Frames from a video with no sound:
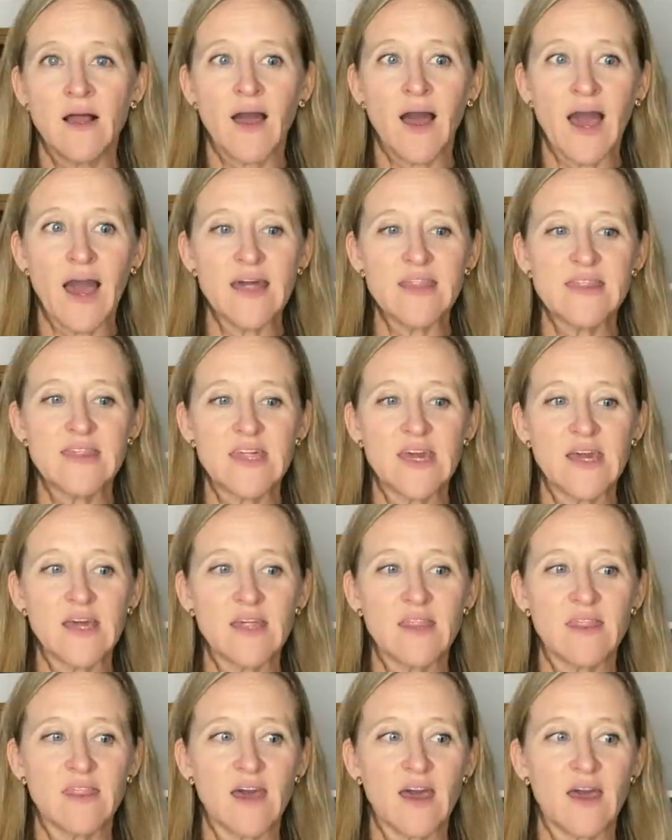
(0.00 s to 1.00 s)
I
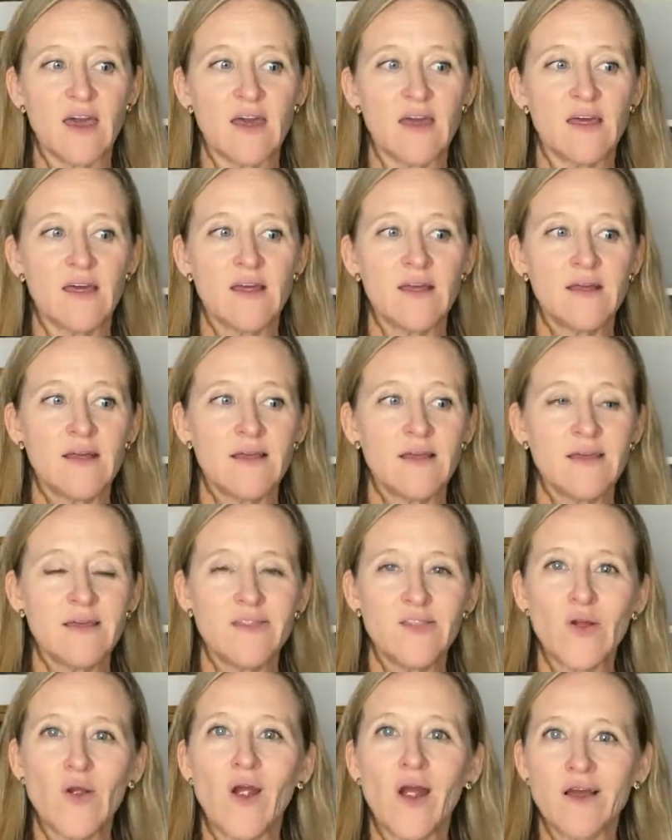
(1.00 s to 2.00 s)
think that
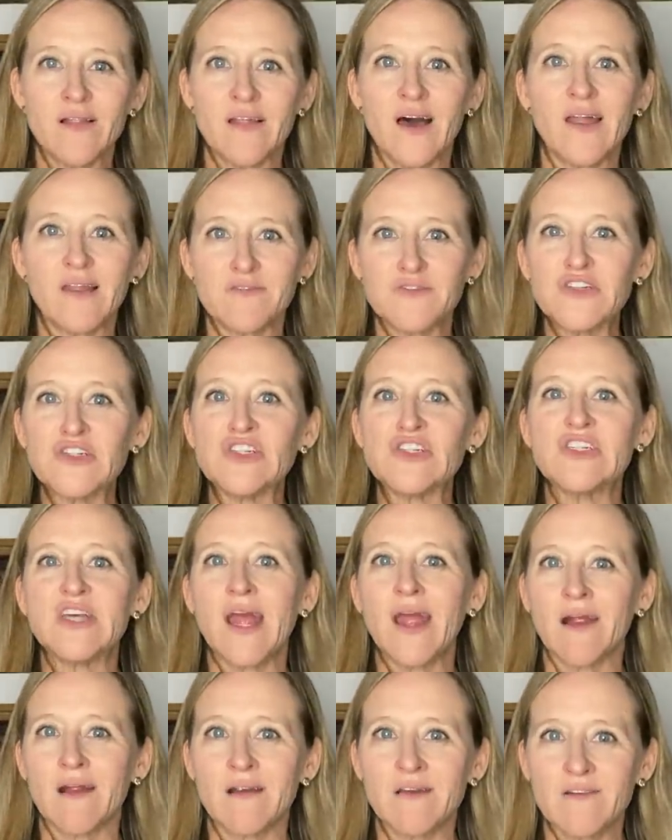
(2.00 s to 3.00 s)
there are a lot of
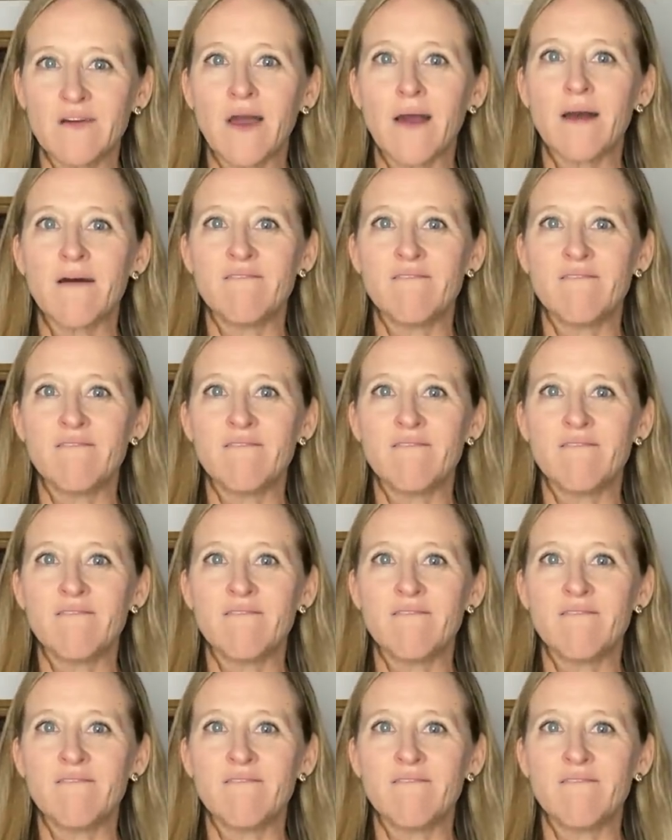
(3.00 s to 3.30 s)
shared